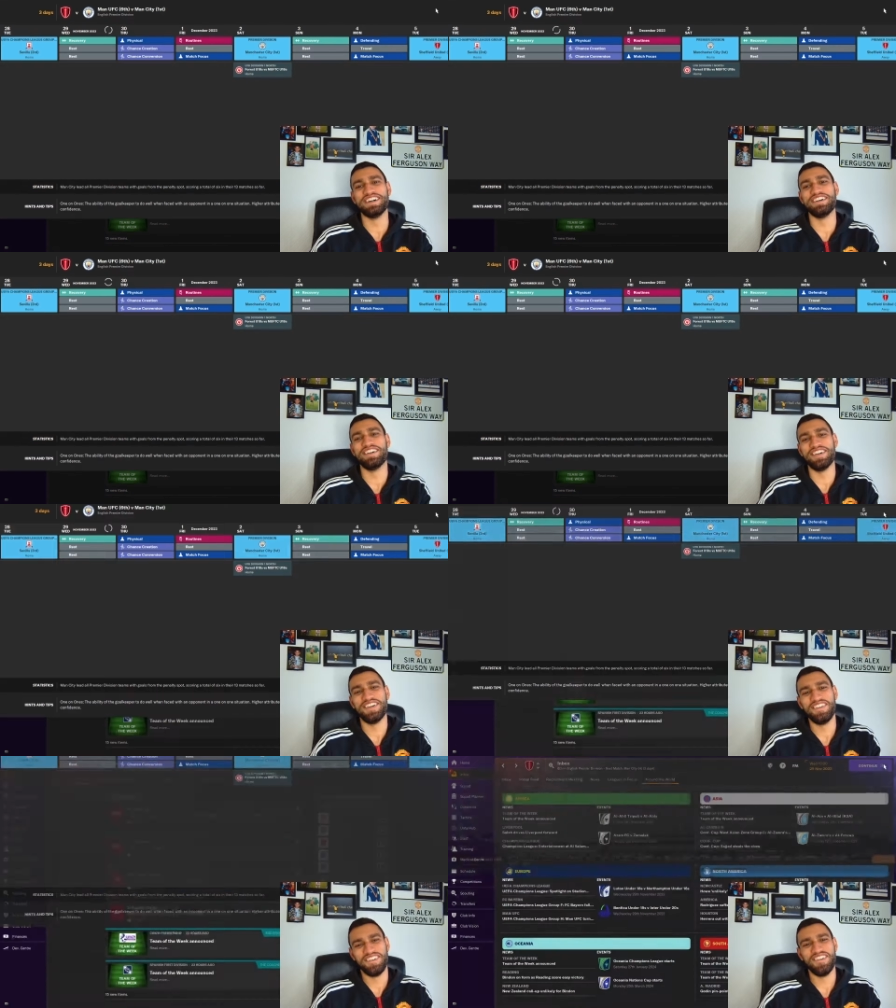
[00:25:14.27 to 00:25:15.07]

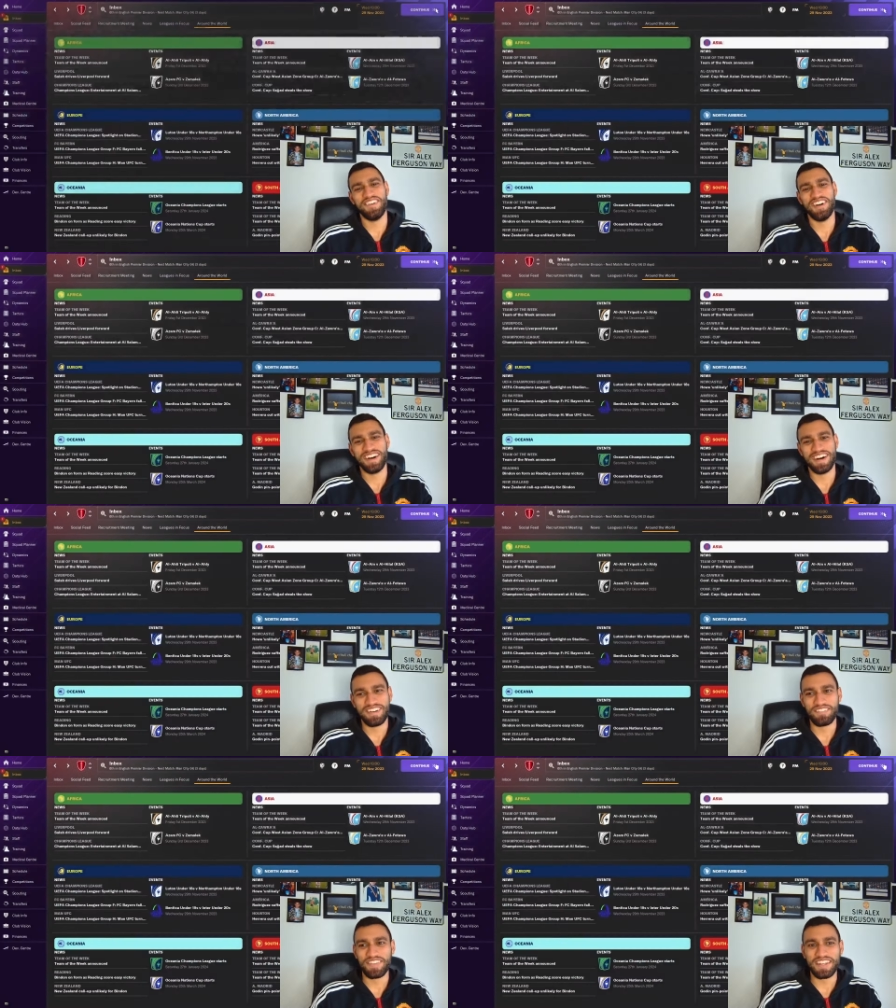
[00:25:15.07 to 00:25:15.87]

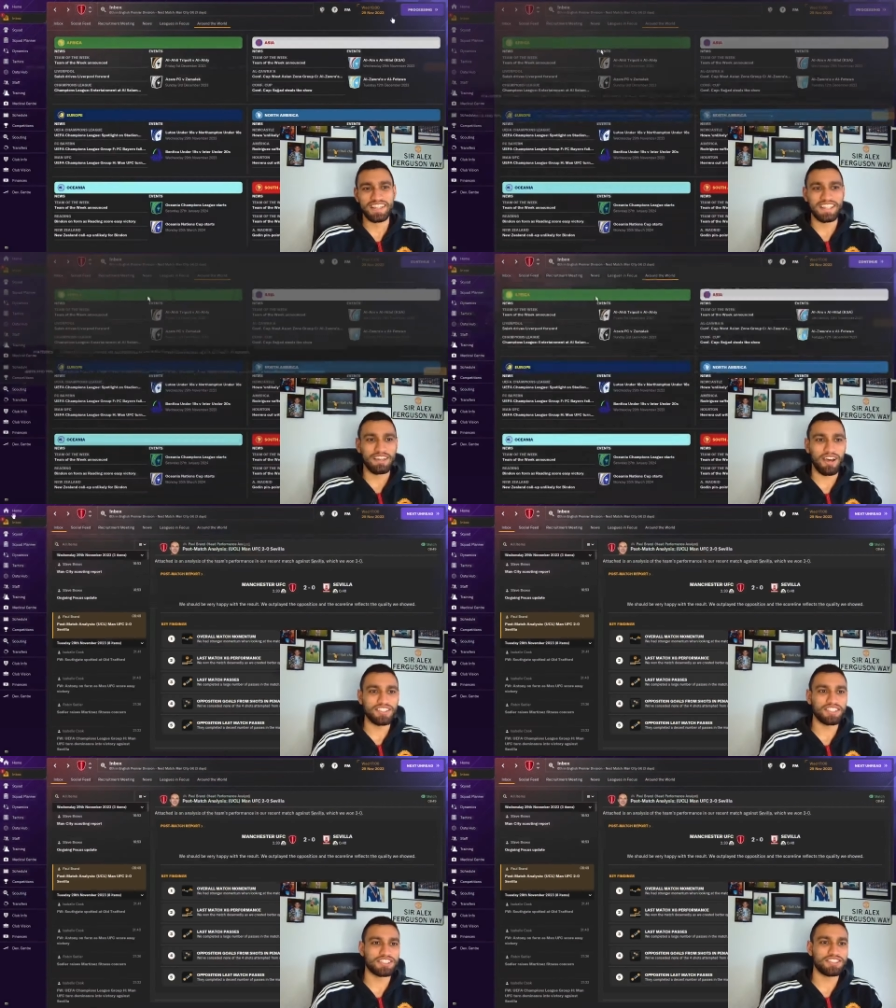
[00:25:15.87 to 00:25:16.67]
now,
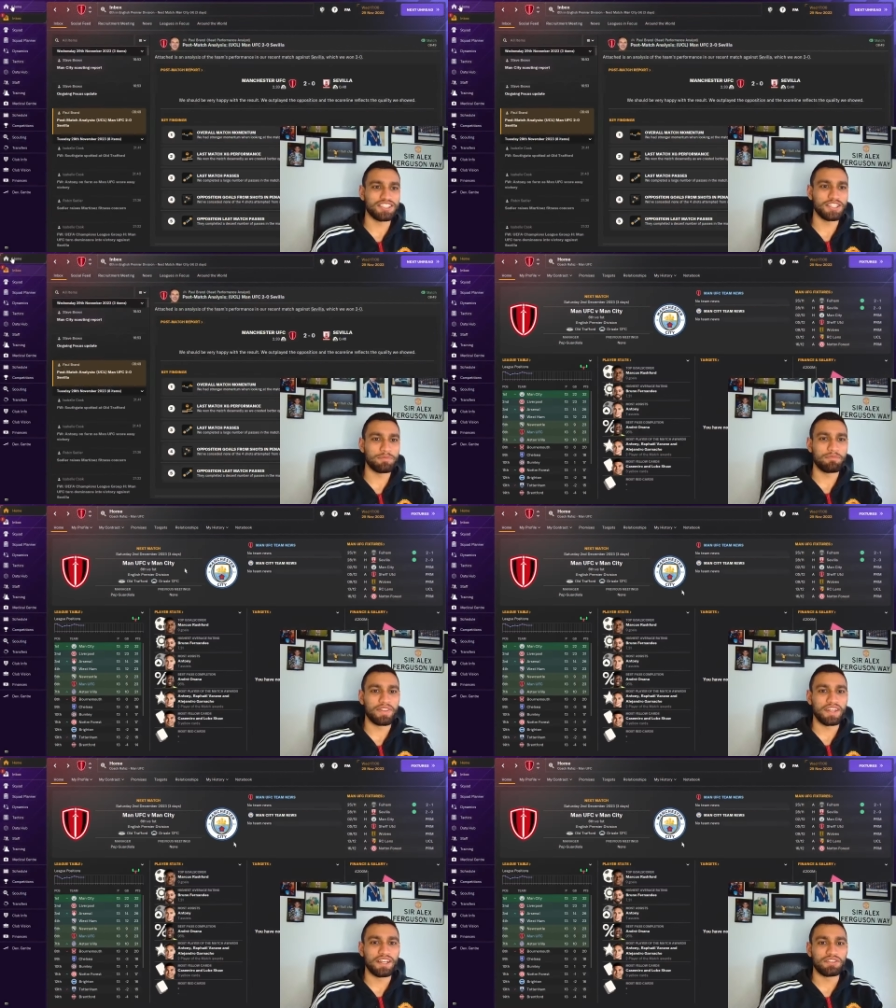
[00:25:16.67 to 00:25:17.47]
as you can see,
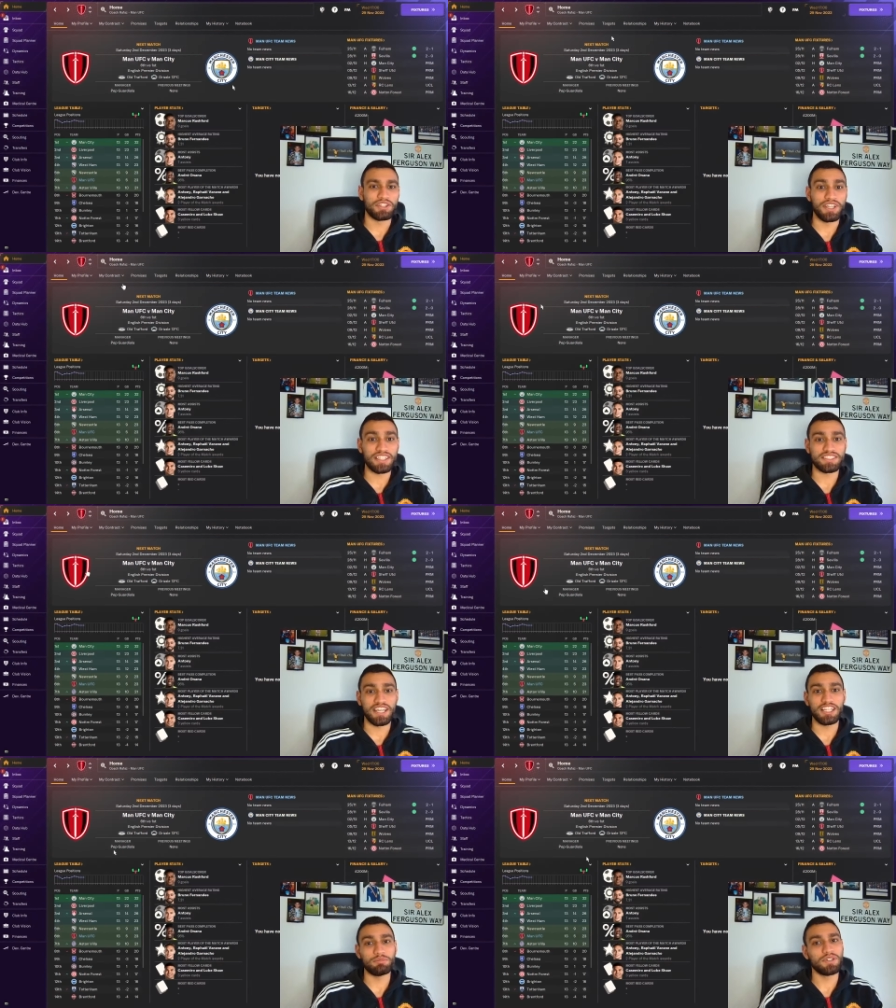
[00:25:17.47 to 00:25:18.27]
the next
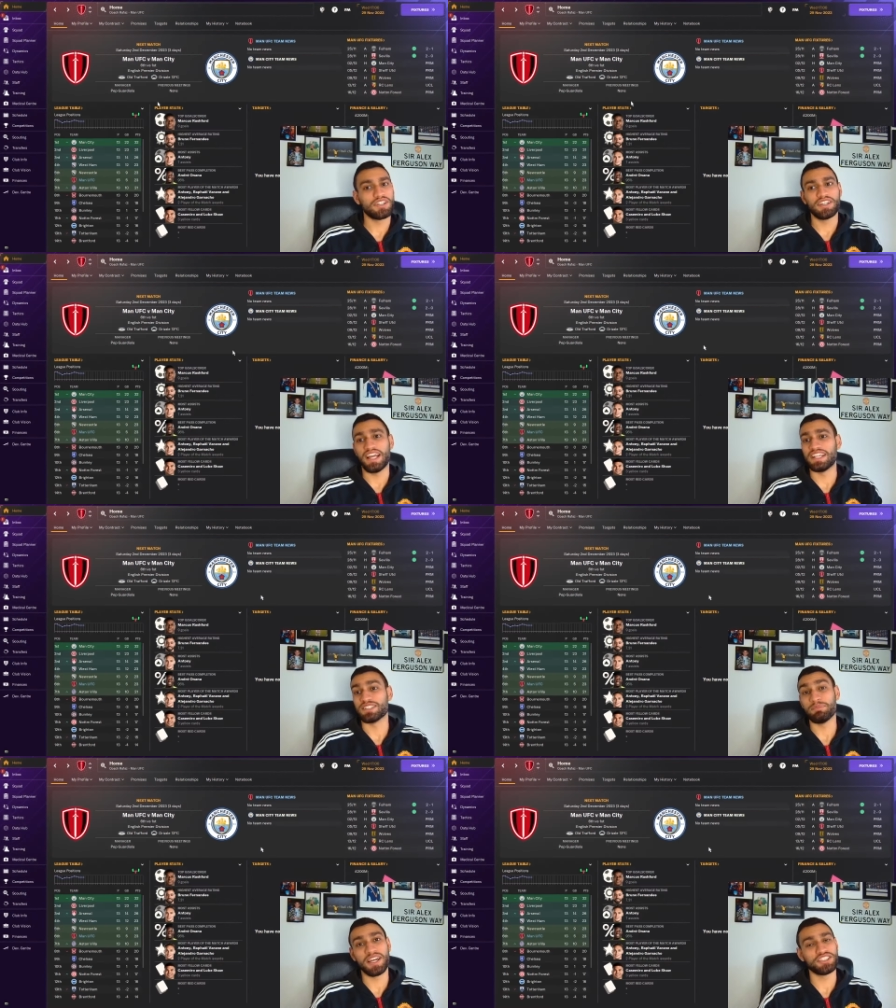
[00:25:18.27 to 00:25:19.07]
game is a
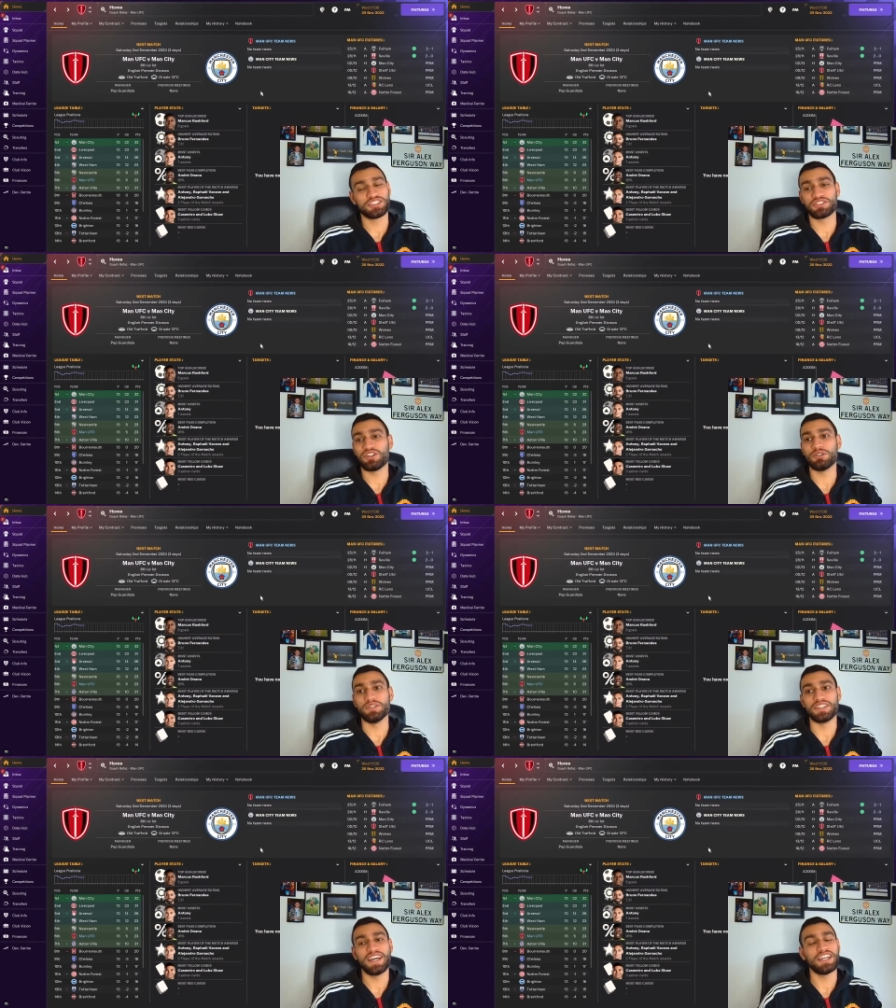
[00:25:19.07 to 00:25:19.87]
Manchester
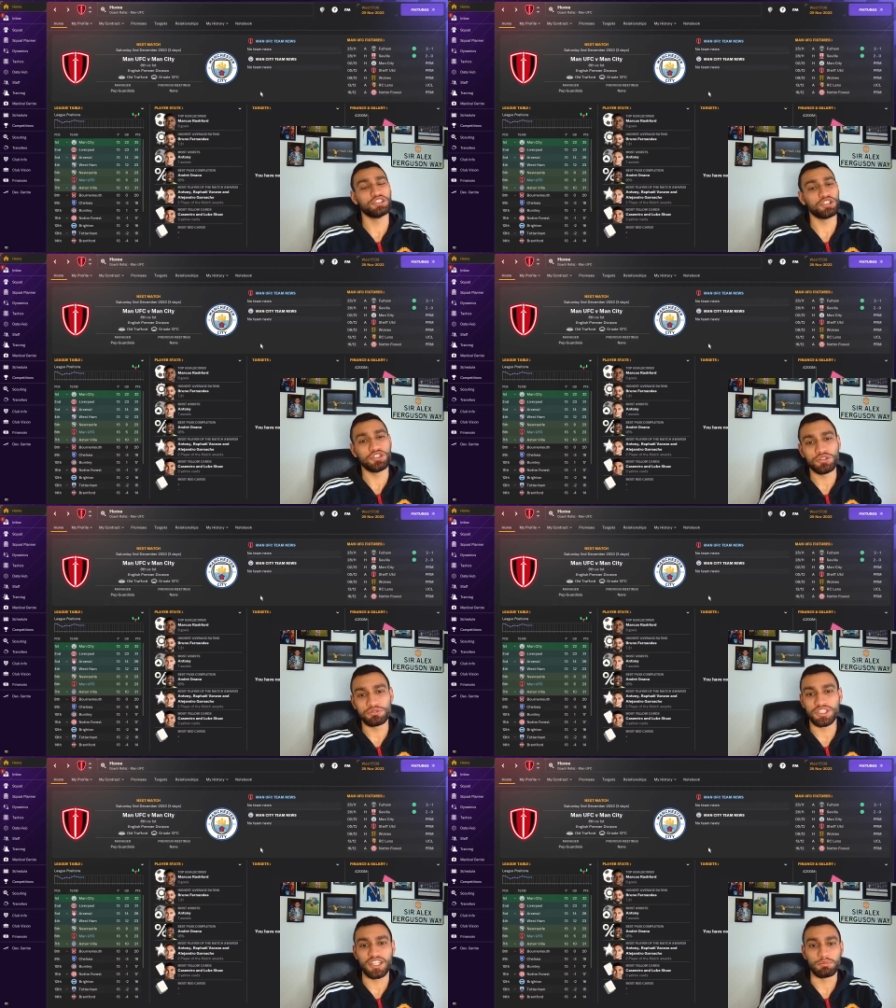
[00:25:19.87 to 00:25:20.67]
derby. That is a
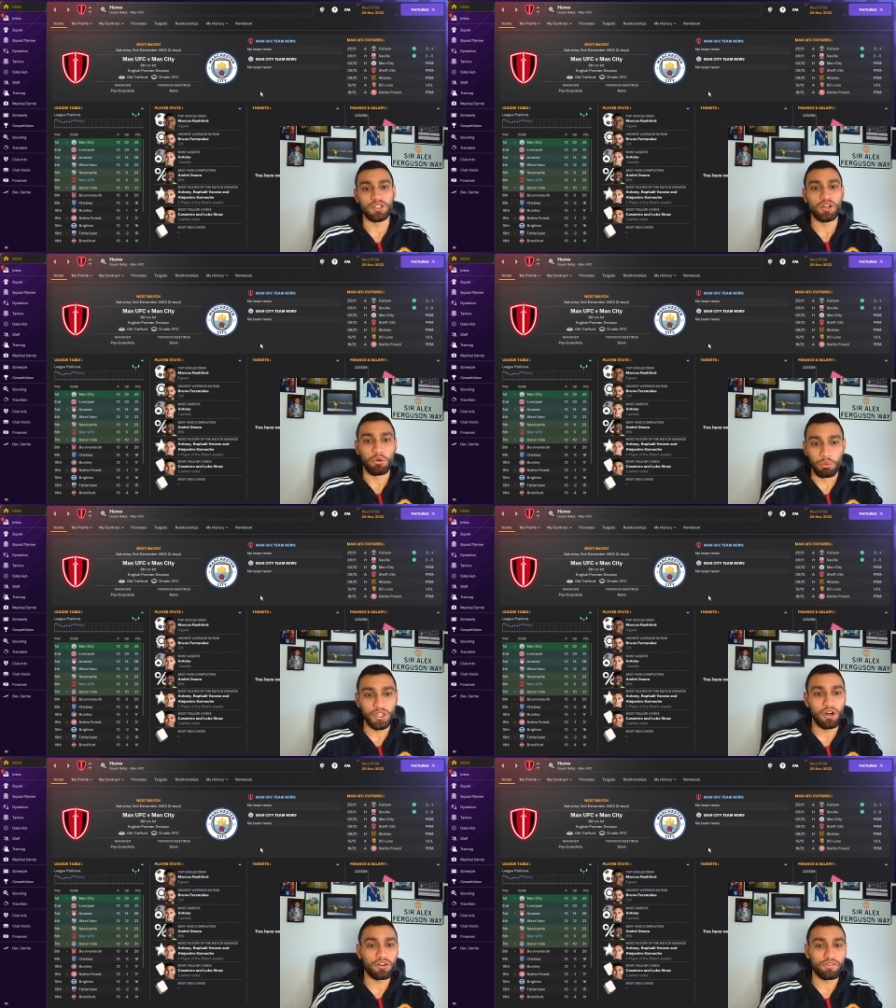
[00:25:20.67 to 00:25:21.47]
huge game. We
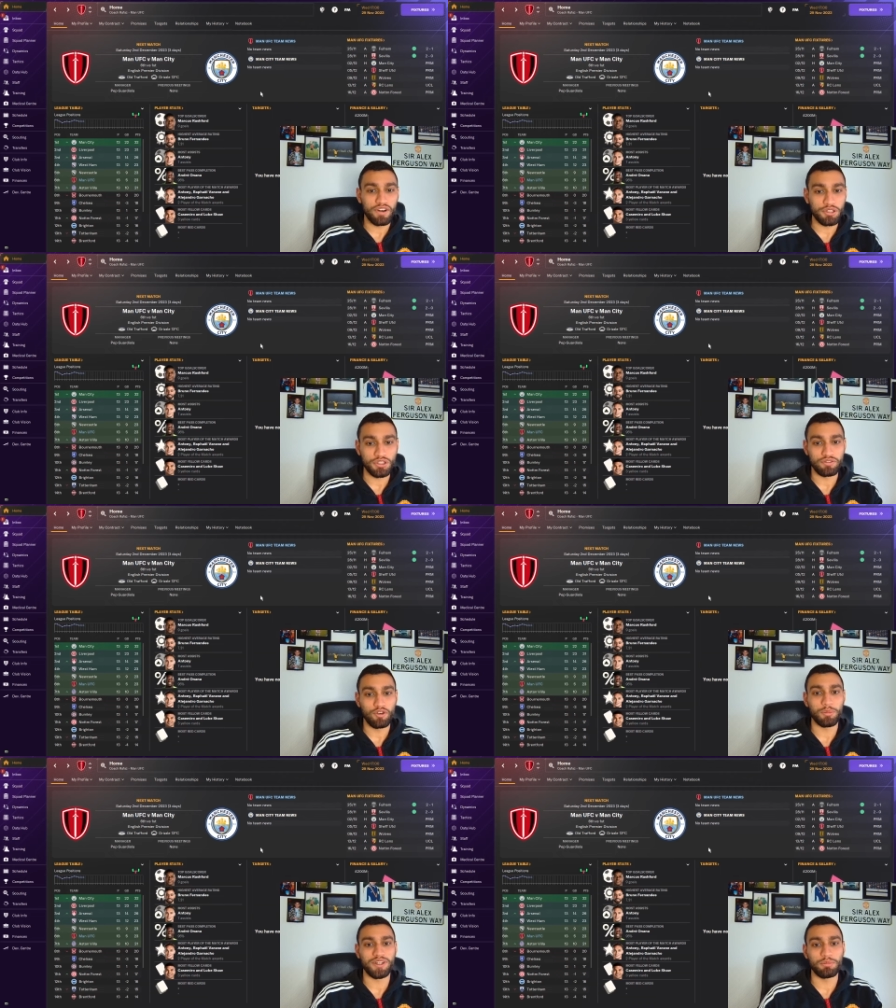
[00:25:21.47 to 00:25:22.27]
are on very good
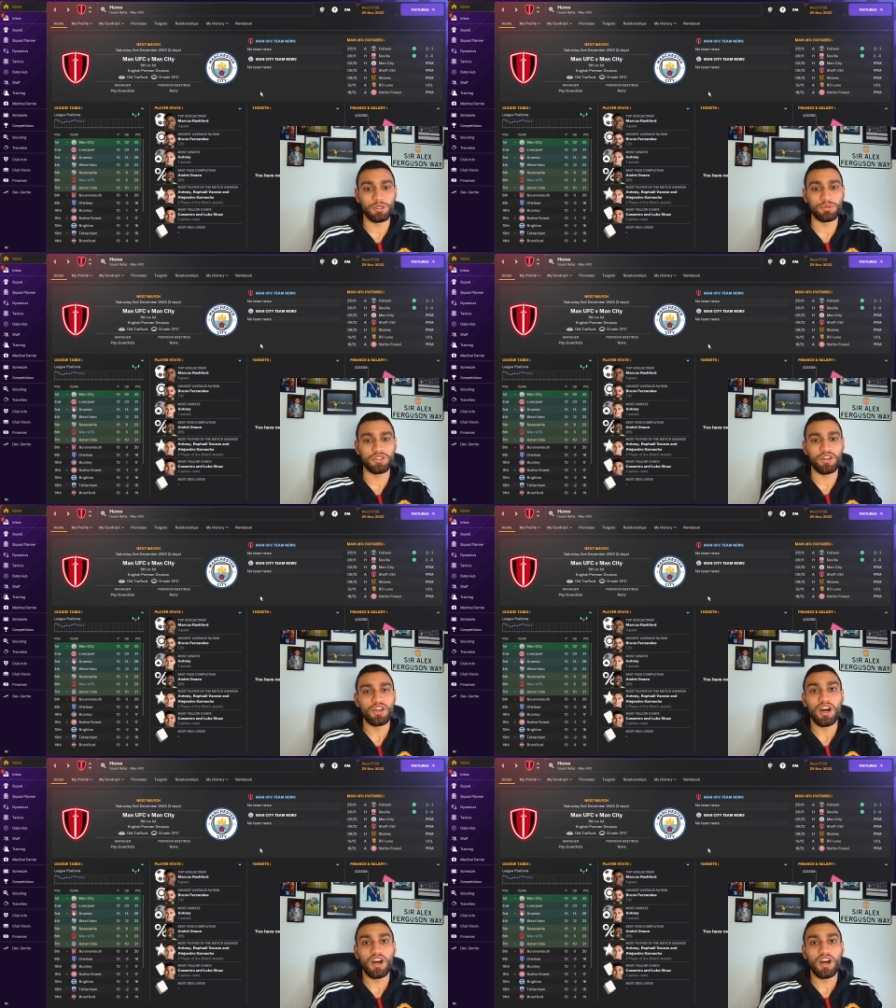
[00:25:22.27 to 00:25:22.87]
form at the moment.